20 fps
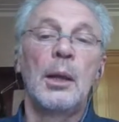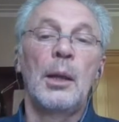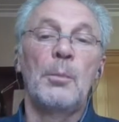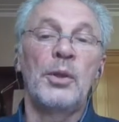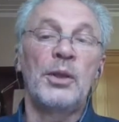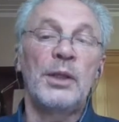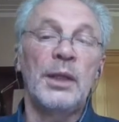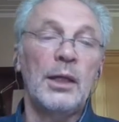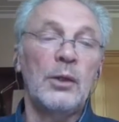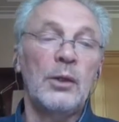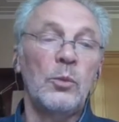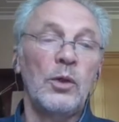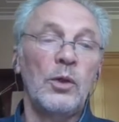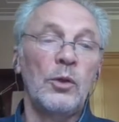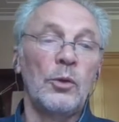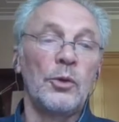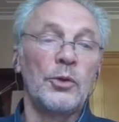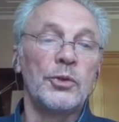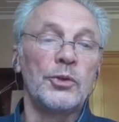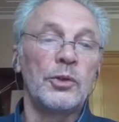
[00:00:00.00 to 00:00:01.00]
But then we
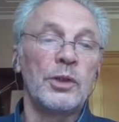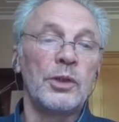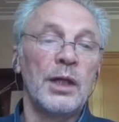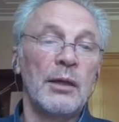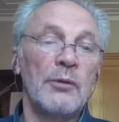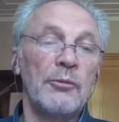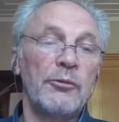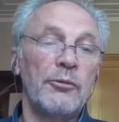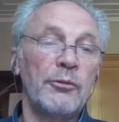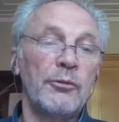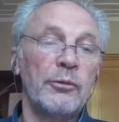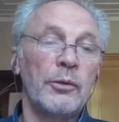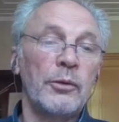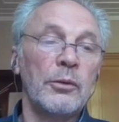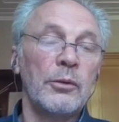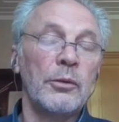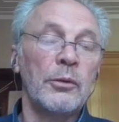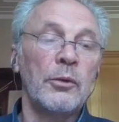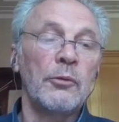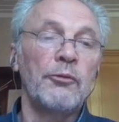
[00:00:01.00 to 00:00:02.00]
also have
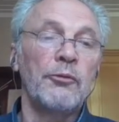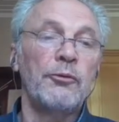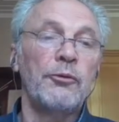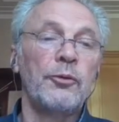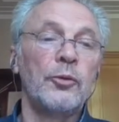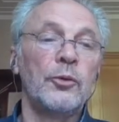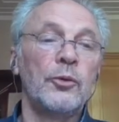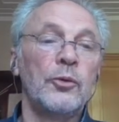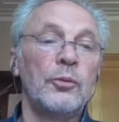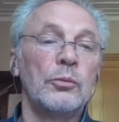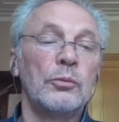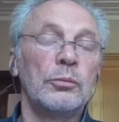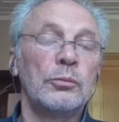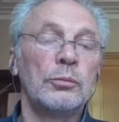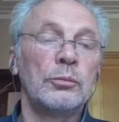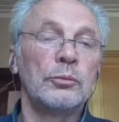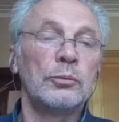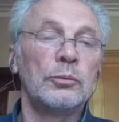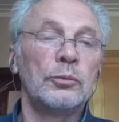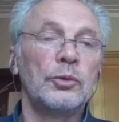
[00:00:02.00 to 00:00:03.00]
a few
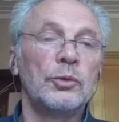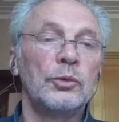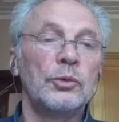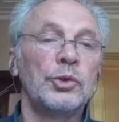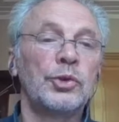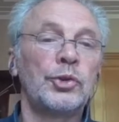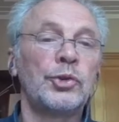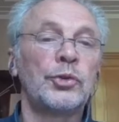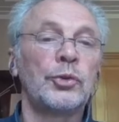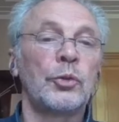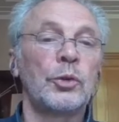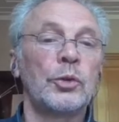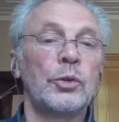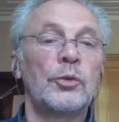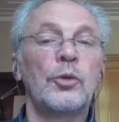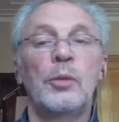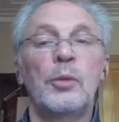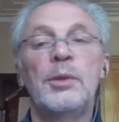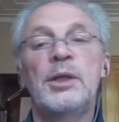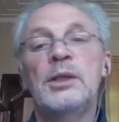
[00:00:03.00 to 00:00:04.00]

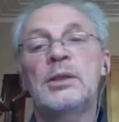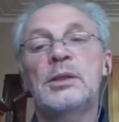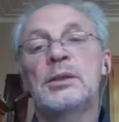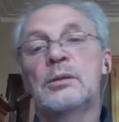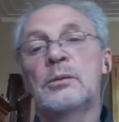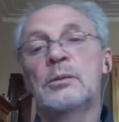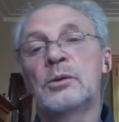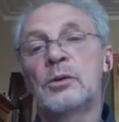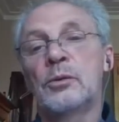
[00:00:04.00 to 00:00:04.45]
shortcomings.